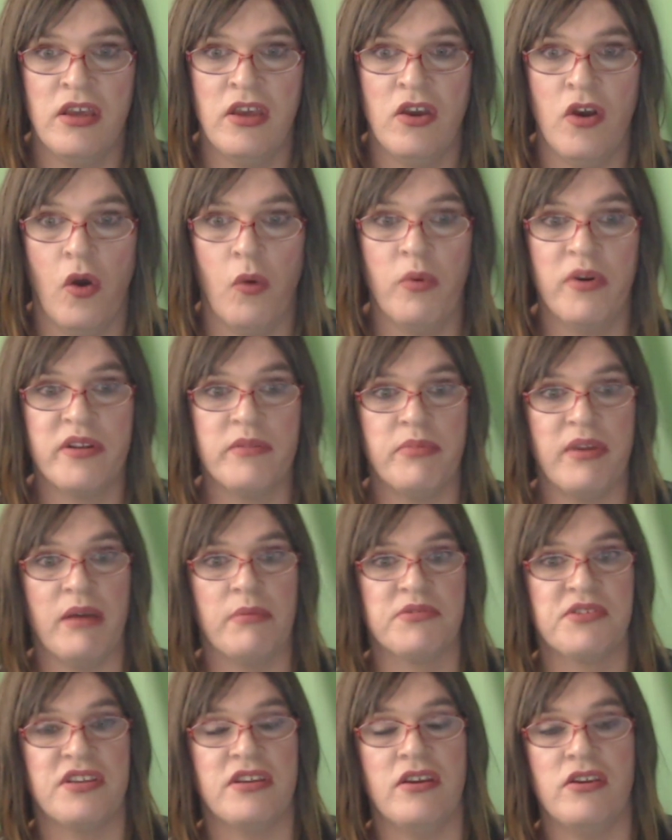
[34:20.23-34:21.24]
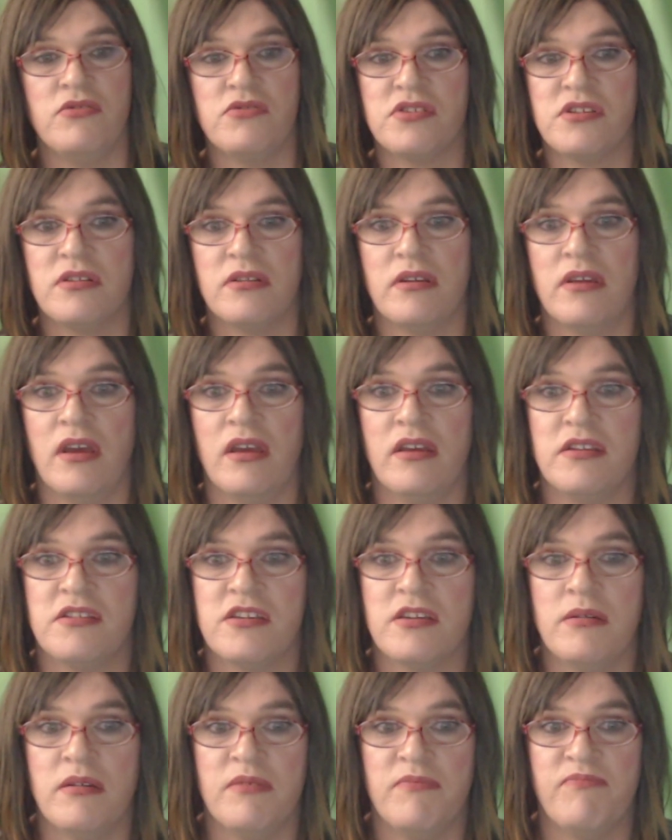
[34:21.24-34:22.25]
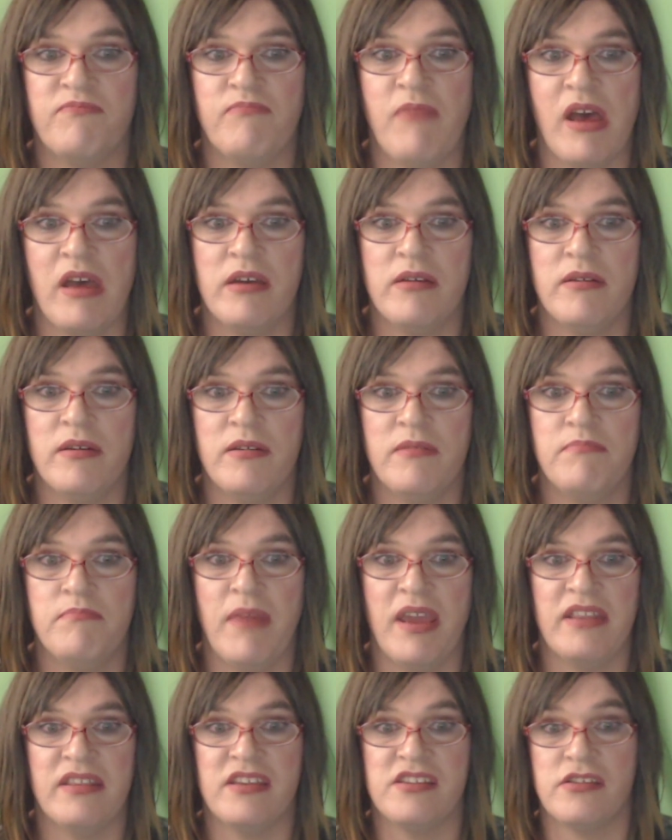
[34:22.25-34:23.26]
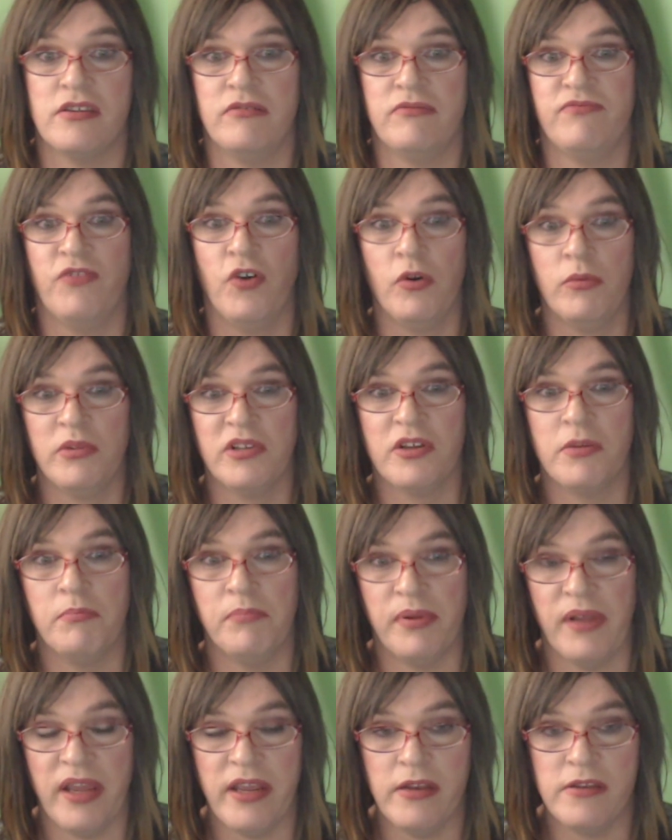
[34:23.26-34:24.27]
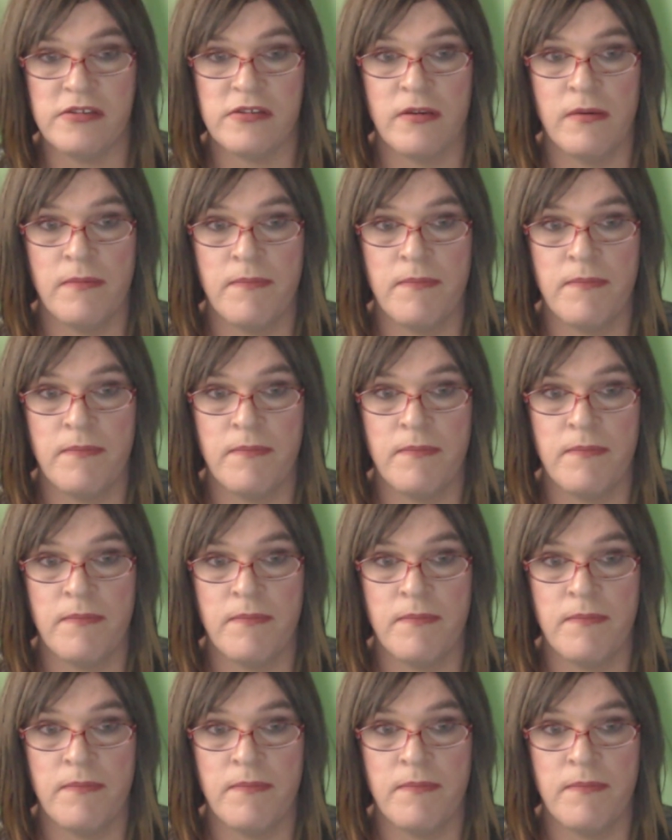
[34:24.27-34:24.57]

Or wouldn't be able to use to make this a formal complaint?